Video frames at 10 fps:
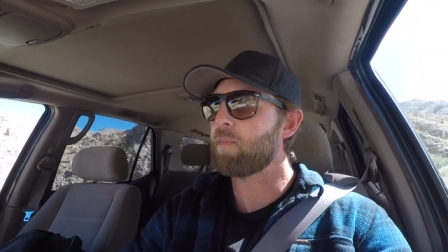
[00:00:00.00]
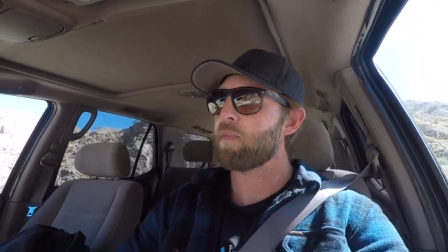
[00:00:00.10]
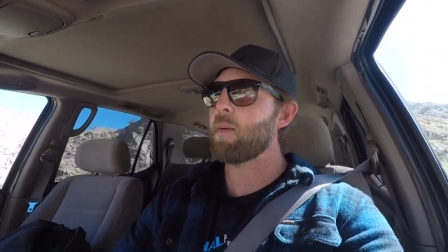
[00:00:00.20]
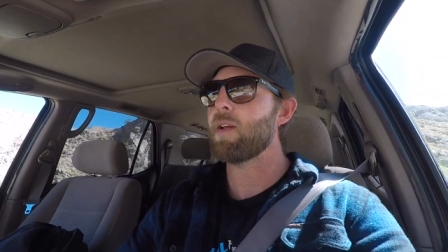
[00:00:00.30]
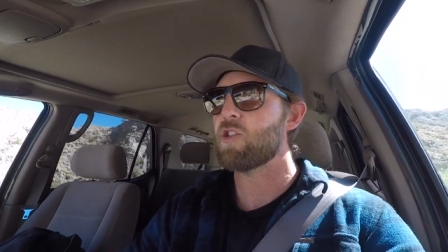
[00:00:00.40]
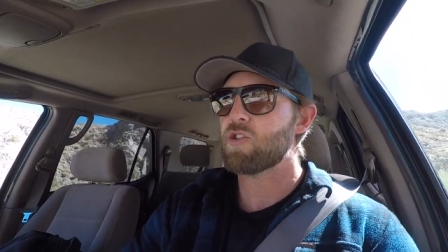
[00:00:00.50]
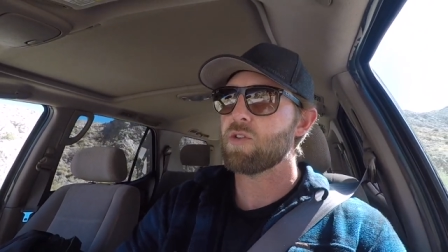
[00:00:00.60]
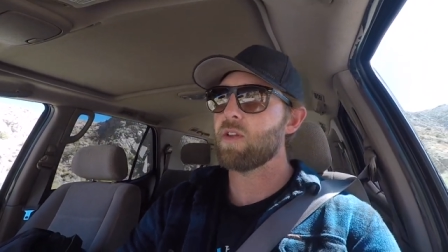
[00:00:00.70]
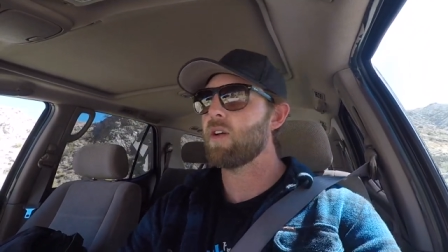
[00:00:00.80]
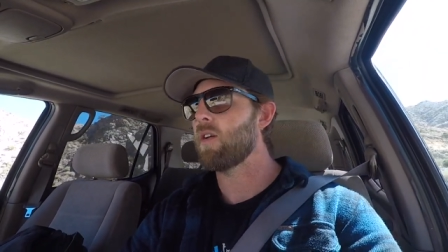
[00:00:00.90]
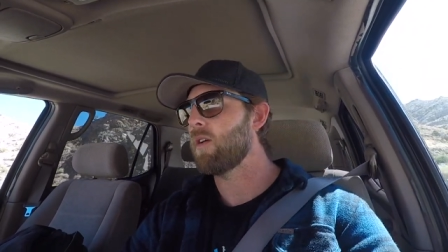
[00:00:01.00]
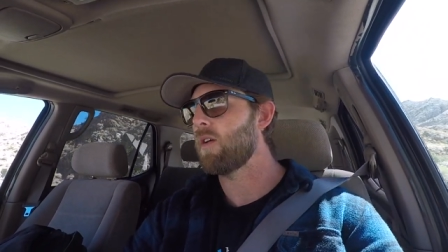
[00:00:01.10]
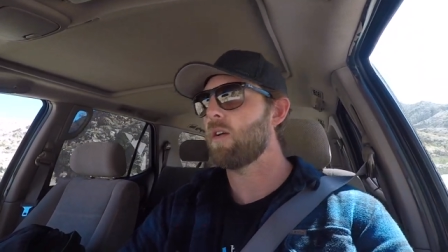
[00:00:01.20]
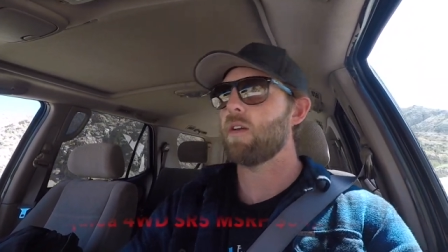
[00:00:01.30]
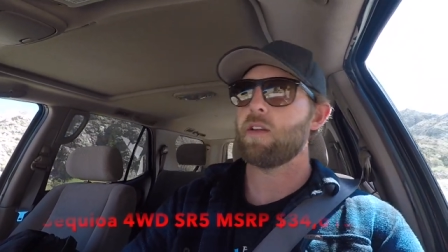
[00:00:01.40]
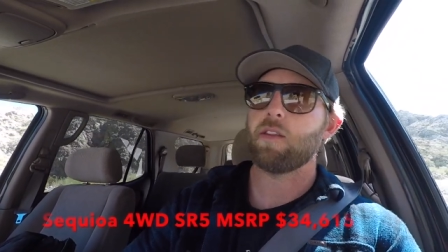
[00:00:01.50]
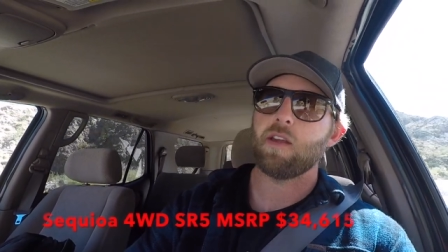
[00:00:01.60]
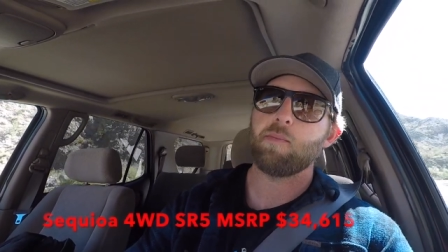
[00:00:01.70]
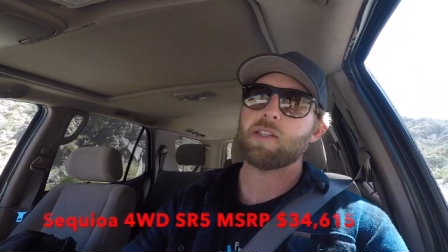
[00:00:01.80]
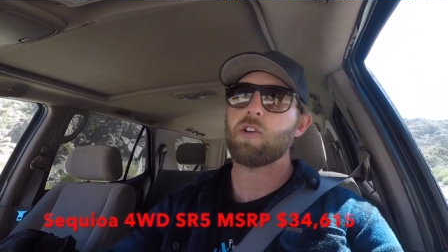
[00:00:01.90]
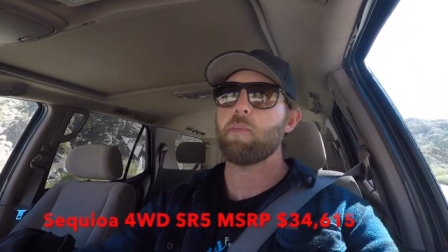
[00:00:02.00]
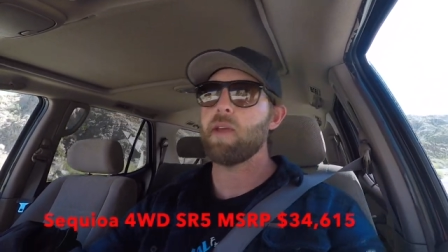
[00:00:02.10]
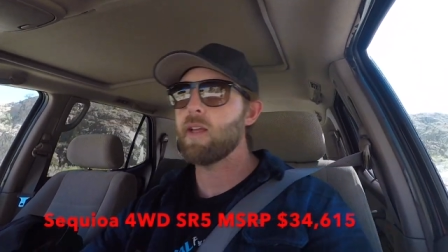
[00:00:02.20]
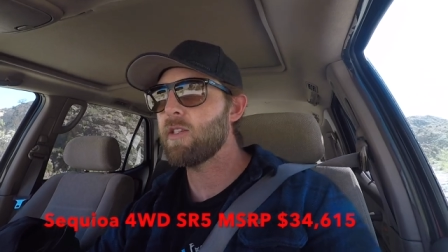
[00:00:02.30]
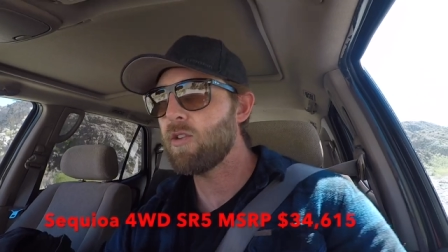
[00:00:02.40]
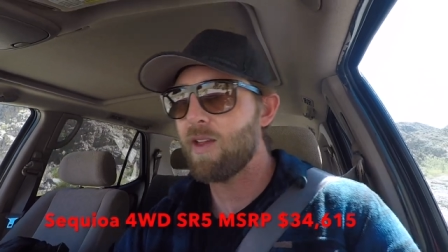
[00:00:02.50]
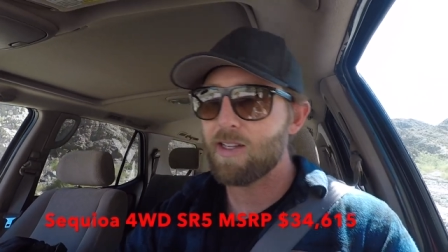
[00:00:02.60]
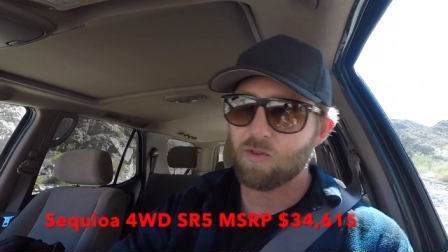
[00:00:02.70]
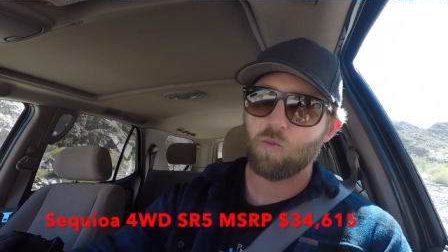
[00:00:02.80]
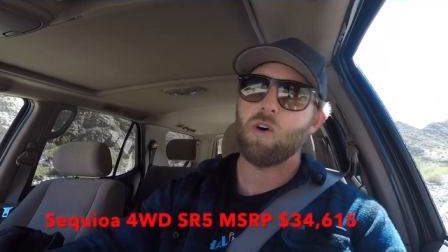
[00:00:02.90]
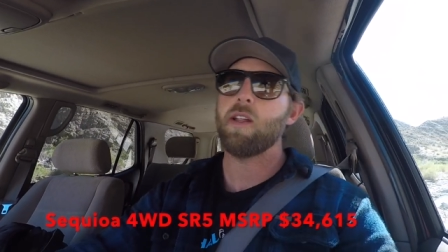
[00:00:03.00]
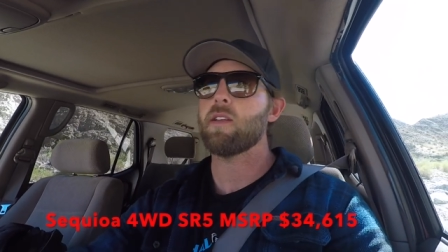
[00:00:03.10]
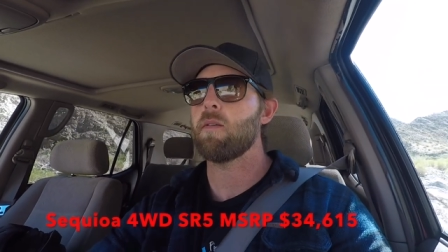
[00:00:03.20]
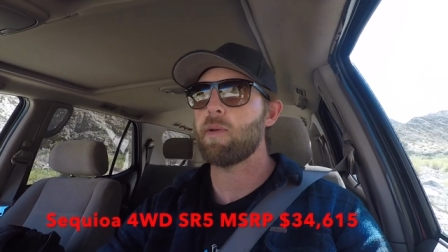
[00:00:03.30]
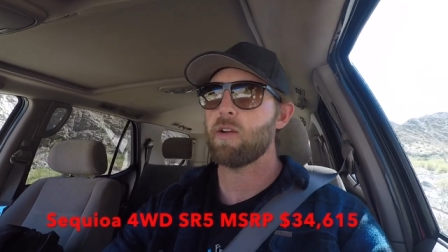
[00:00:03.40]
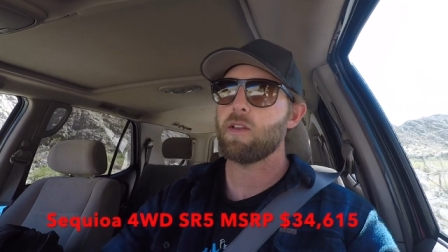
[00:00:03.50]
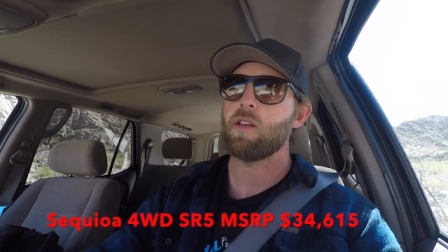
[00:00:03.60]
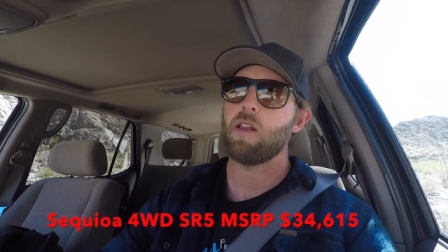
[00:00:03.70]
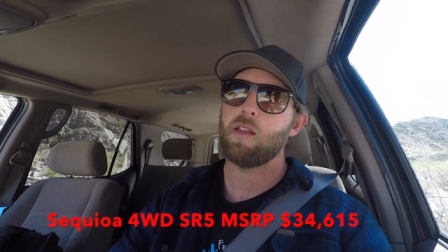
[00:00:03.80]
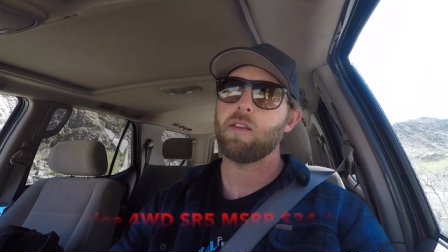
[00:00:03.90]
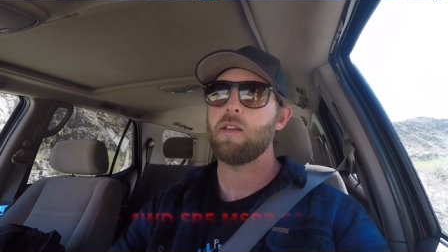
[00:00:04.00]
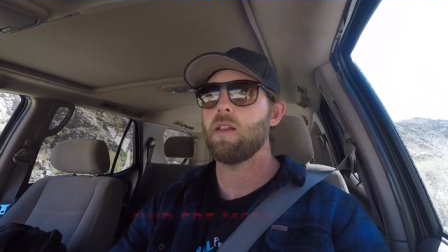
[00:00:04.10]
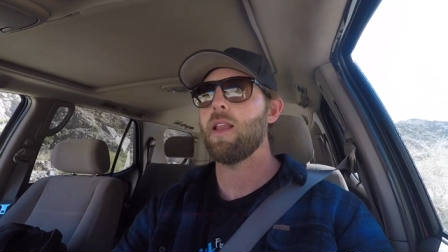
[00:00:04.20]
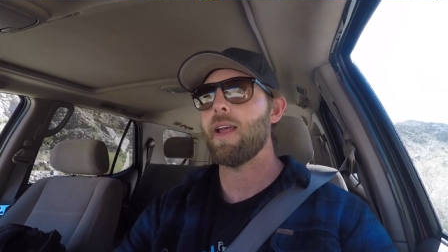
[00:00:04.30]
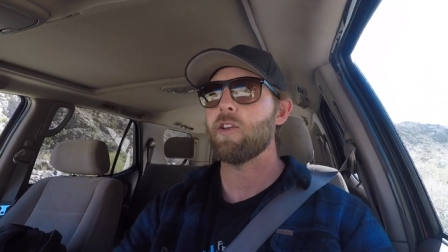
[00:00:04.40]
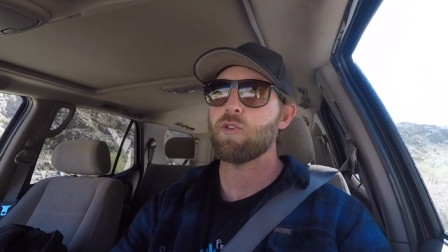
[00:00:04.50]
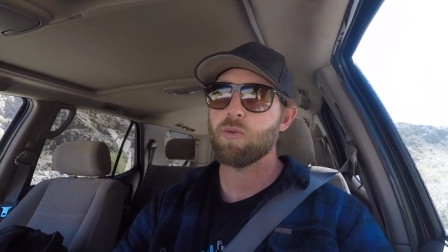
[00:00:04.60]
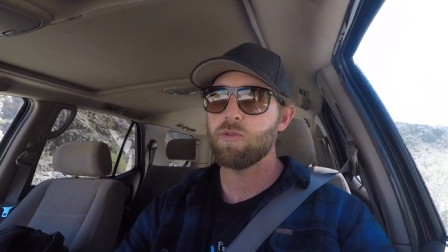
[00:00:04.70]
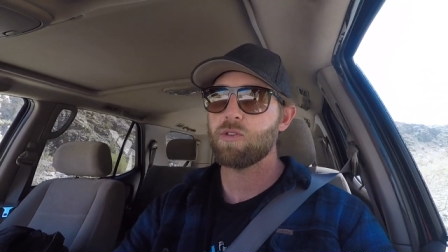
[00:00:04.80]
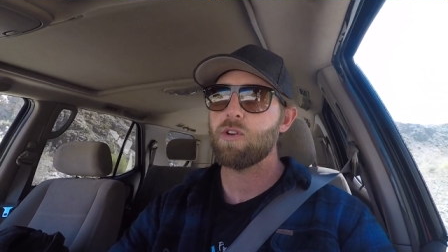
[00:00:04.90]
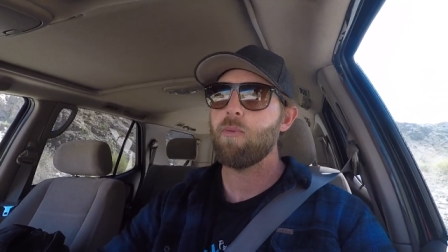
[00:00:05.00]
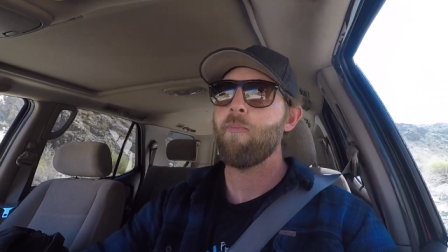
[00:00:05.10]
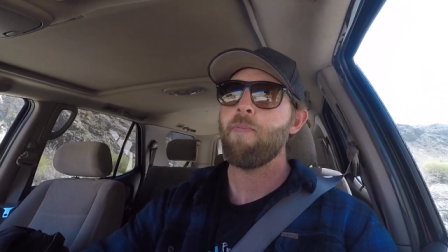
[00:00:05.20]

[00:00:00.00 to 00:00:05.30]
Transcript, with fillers: I'm not sure the the MSRP in 2001 compared to the Land Cruiser,